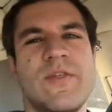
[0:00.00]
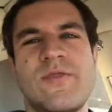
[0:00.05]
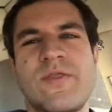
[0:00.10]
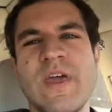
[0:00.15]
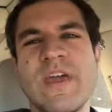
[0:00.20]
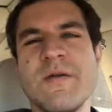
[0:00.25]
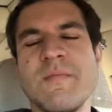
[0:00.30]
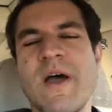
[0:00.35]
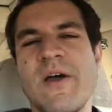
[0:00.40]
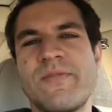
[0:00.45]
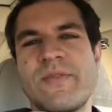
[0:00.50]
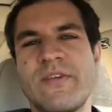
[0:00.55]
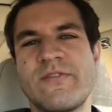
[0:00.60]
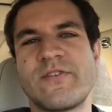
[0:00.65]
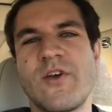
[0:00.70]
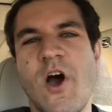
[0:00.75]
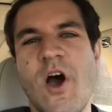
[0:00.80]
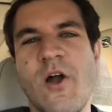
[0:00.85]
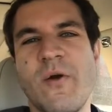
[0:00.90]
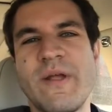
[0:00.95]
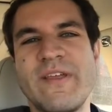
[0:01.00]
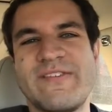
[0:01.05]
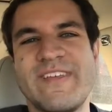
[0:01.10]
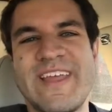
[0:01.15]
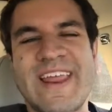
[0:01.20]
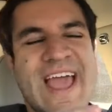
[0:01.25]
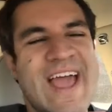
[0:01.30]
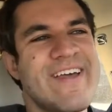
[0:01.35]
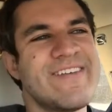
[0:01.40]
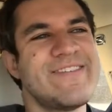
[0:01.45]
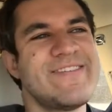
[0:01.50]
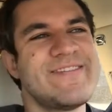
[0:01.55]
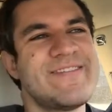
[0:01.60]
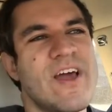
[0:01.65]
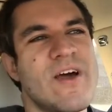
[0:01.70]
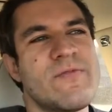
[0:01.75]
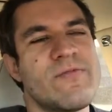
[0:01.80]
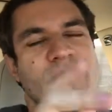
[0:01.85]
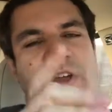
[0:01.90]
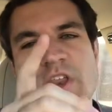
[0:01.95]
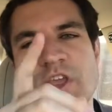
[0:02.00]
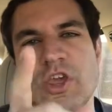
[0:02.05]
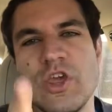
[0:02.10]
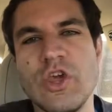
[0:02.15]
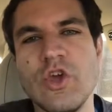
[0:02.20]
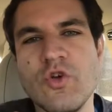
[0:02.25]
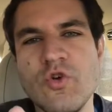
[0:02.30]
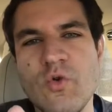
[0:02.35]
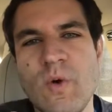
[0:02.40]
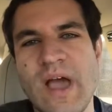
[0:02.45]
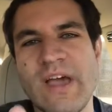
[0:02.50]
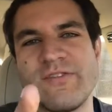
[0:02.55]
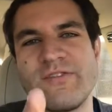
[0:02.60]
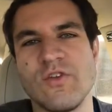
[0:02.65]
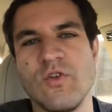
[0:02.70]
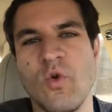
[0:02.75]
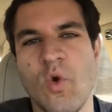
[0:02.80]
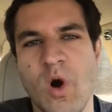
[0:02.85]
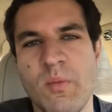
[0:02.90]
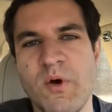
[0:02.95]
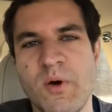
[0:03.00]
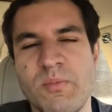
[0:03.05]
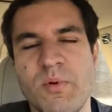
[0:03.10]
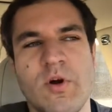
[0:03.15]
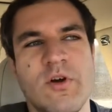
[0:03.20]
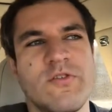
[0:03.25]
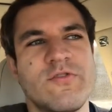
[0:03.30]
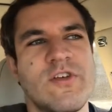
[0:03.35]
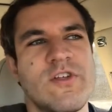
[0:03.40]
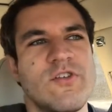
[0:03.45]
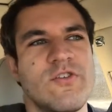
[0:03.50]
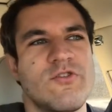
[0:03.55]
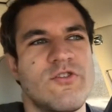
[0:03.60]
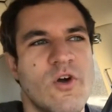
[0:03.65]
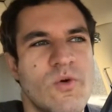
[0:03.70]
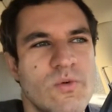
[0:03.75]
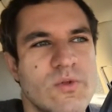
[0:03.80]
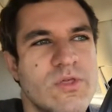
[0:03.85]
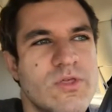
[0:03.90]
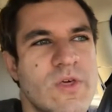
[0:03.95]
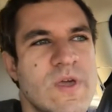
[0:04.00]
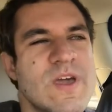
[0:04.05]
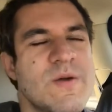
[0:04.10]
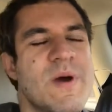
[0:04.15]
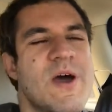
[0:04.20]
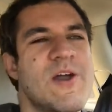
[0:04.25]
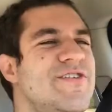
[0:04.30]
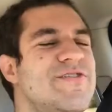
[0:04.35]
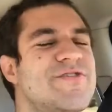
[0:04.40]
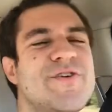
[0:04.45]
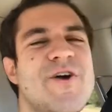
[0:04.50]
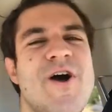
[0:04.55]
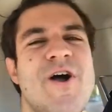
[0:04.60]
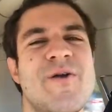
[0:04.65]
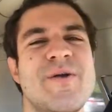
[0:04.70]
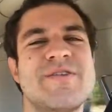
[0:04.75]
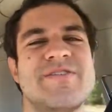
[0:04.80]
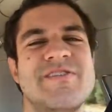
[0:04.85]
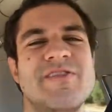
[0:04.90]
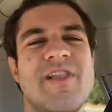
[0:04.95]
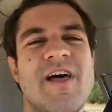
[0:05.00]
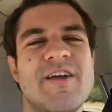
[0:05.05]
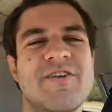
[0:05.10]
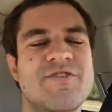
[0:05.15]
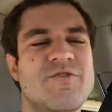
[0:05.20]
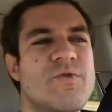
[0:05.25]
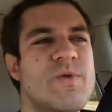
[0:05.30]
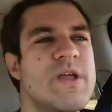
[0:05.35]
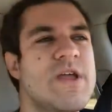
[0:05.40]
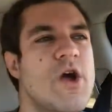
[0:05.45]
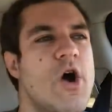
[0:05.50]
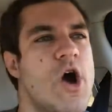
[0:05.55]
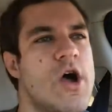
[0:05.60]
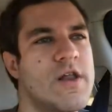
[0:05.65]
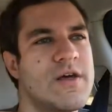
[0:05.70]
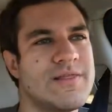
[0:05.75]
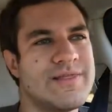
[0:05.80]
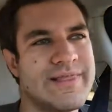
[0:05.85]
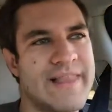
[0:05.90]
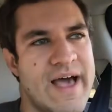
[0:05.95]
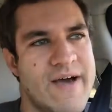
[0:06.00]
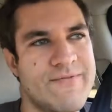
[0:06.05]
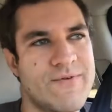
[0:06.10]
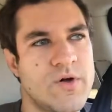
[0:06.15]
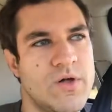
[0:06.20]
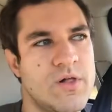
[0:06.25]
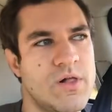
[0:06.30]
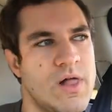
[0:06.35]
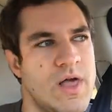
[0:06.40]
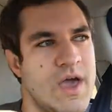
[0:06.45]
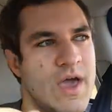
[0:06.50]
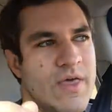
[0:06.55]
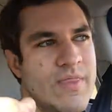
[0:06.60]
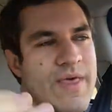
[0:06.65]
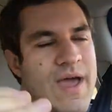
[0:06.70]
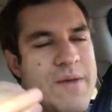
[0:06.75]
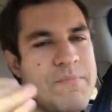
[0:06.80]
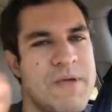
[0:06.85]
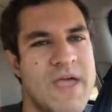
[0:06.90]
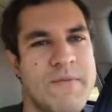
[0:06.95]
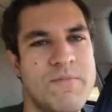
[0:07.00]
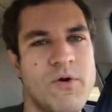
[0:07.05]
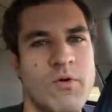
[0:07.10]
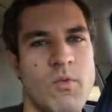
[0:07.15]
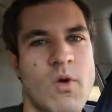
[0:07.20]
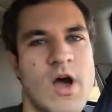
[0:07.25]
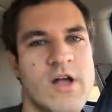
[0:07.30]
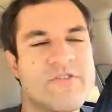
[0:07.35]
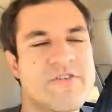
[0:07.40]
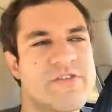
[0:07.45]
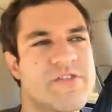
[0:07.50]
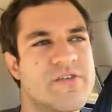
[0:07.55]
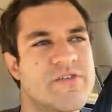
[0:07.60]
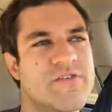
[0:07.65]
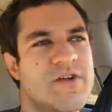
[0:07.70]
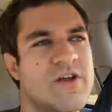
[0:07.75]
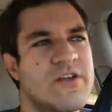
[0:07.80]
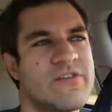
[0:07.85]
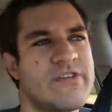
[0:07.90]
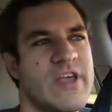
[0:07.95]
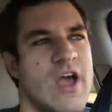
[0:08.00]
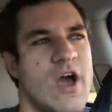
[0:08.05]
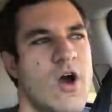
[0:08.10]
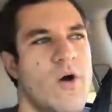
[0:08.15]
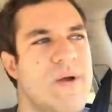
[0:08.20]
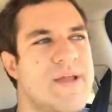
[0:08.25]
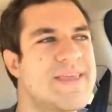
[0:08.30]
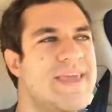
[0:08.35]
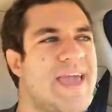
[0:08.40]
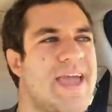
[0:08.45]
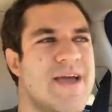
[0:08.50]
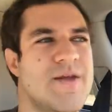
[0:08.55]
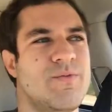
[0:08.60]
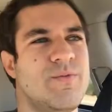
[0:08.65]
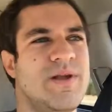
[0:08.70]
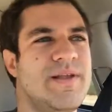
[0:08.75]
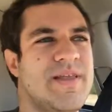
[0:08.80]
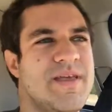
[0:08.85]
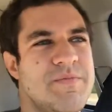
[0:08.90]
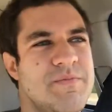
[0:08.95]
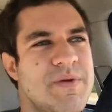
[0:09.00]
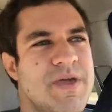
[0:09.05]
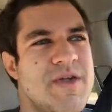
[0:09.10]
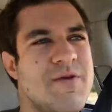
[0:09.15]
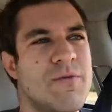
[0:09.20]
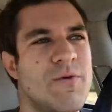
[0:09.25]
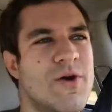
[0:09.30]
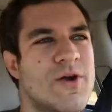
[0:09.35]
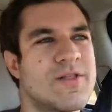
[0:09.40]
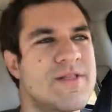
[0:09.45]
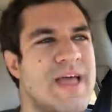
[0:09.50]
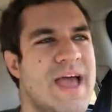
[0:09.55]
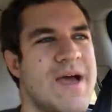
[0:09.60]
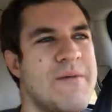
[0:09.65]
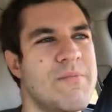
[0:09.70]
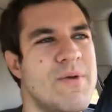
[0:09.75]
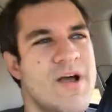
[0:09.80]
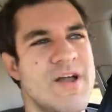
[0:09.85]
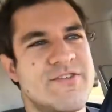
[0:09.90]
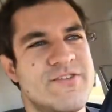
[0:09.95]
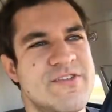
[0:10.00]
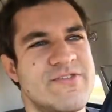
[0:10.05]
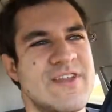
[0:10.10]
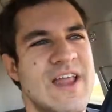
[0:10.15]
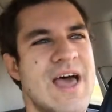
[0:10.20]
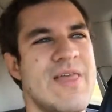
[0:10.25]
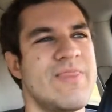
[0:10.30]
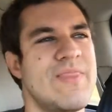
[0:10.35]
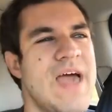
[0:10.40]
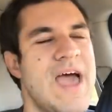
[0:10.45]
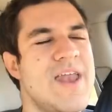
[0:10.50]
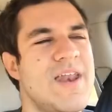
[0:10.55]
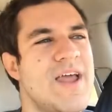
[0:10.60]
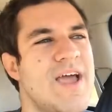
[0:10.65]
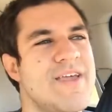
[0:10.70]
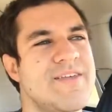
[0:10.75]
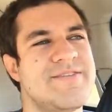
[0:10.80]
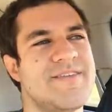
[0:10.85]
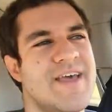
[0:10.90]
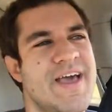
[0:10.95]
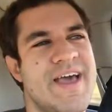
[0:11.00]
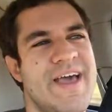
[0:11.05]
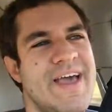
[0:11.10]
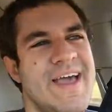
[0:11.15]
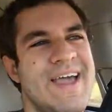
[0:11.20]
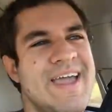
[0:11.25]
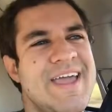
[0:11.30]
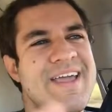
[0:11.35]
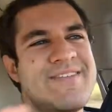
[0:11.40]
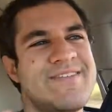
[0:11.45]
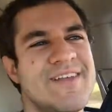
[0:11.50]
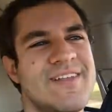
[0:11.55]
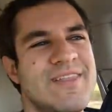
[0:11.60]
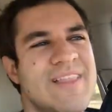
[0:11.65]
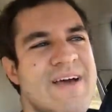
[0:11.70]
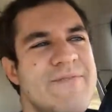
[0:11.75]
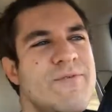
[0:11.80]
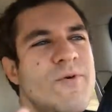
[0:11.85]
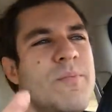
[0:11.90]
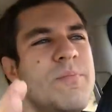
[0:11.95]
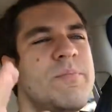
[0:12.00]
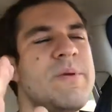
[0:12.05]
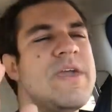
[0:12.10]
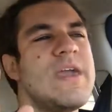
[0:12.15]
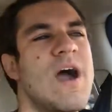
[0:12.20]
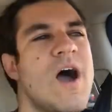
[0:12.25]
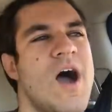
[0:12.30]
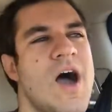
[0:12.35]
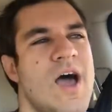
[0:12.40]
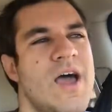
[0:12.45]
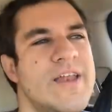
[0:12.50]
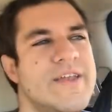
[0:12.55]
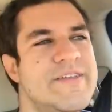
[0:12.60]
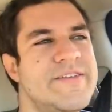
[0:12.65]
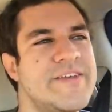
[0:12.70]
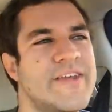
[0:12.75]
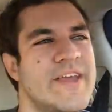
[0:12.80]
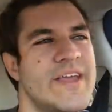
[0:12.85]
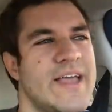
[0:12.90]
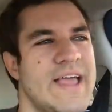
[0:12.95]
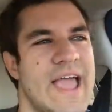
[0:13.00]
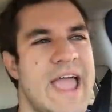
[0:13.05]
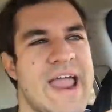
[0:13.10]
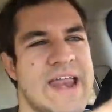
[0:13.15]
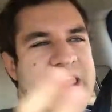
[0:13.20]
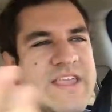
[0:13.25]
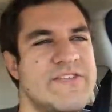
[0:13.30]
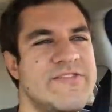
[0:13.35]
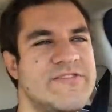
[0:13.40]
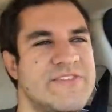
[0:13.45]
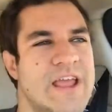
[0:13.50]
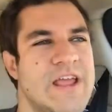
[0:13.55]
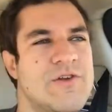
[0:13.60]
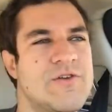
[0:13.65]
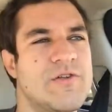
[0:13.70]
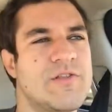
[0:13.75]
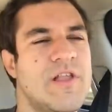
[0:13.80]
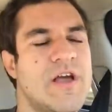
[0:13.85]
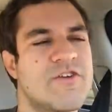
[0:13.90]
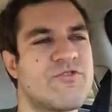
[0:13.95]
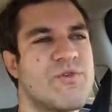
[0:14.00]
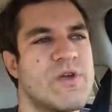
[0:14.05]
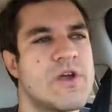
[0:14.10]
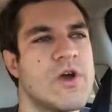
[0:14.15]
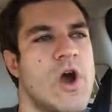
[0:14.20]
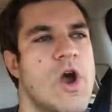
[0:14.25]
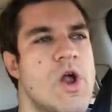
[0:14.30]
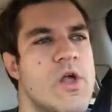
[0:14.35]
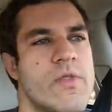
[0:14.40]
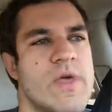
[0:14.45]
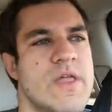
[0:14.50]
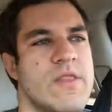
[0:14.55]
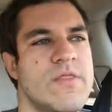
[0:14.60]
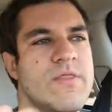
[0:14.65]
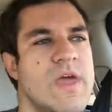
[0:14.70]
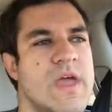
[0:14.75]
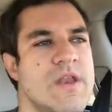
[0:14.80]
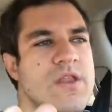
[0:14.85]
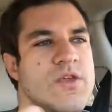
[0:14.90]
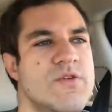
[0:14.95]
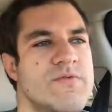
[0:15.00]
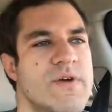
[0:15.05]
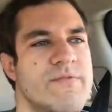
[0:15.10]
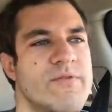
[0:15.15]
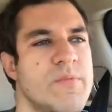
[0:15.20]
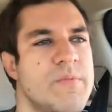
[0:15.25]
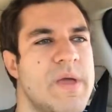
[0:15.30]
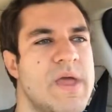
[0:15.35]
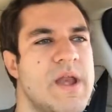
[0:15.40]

The thing about this car is it has stuff that you as a normal person don't think This car is luxury on a level that people watching this are gonna say, oh, it can't really be worth that much. It's not that nice it's a level beyond any standard luxury car that, that you've ever